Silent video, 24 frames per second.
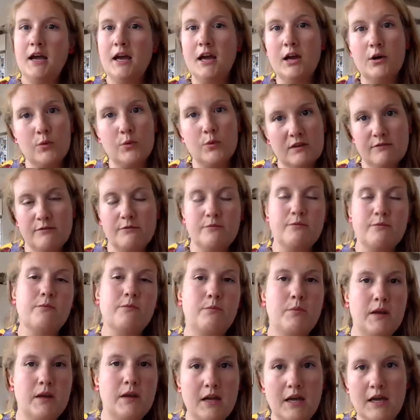And we've
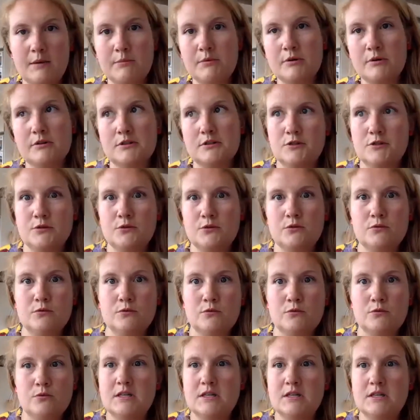been able
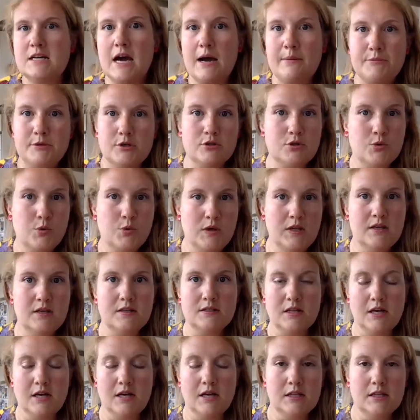to adapt or tweak
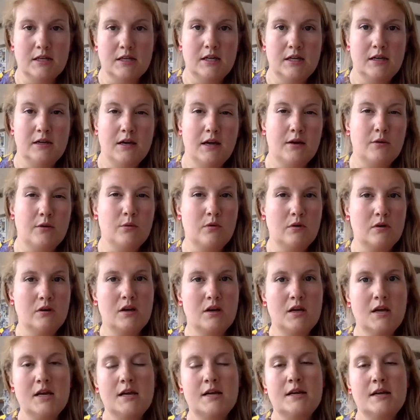slightly, and
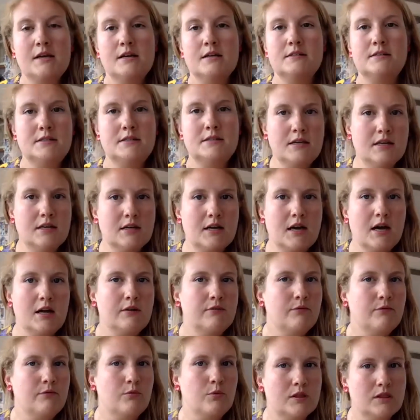seeing kind
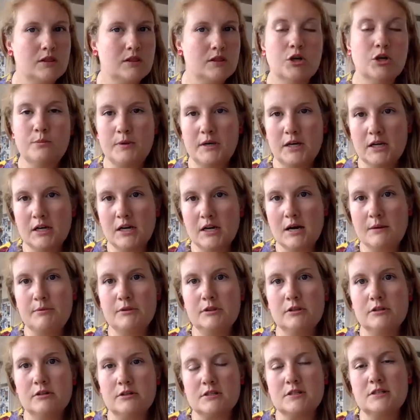of what the opening up
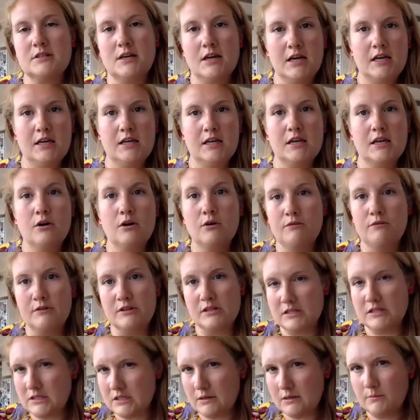looks like over
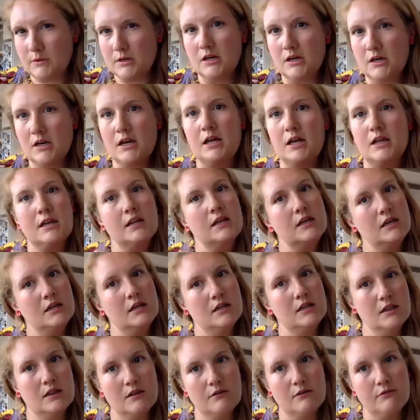the summer and
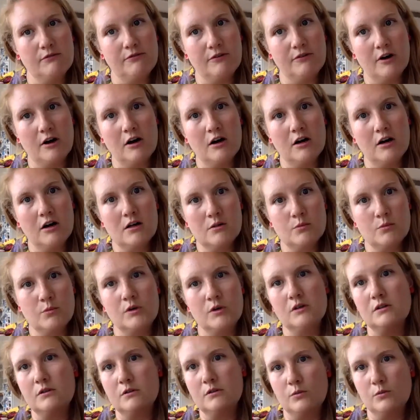in the fall,
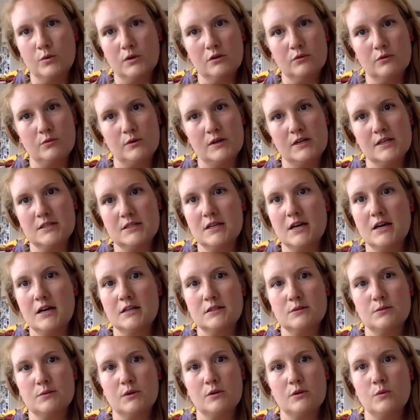we'll
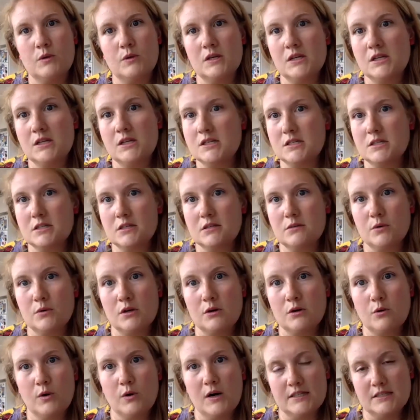reassess whether we need to
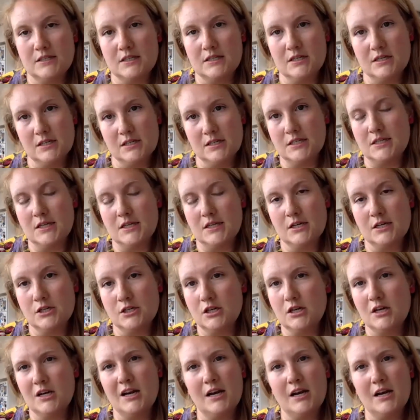request an extension.